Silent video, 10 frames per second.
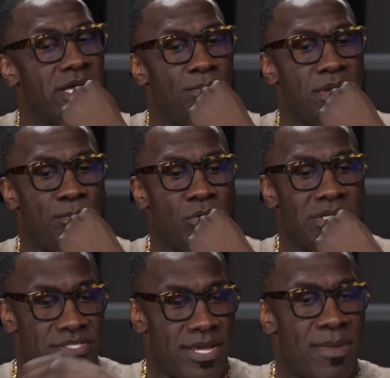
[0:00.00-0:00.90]
tell people
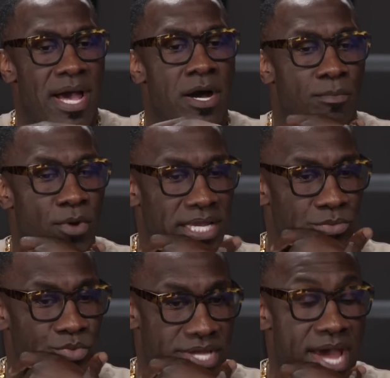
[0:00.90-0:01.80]
is that my
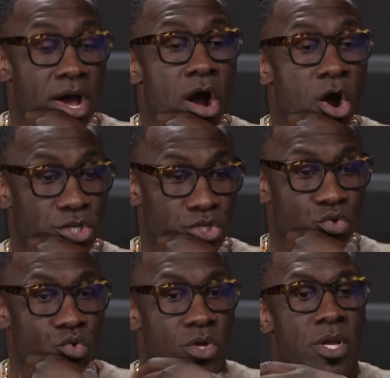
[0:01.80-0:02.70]
upbringing was kind of hard
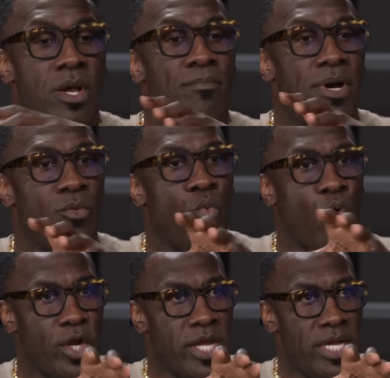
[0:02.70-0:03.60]
too, but
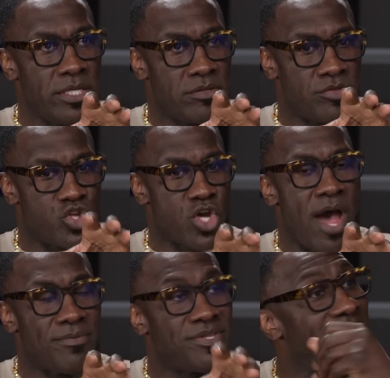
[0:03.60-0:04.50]
working the
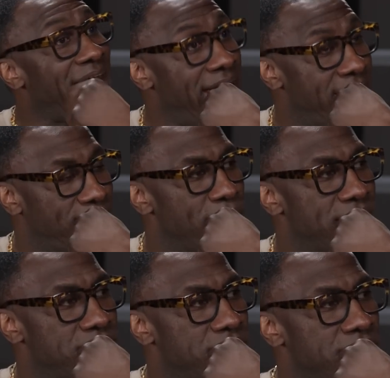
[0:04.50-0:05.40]
jobs that I had,
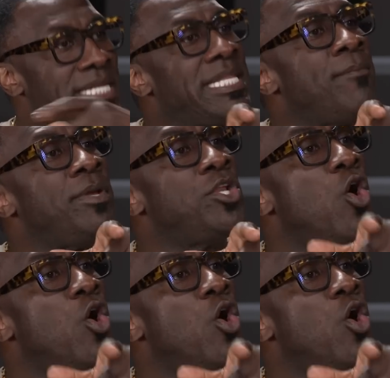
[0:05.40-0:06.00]
Francis, it let me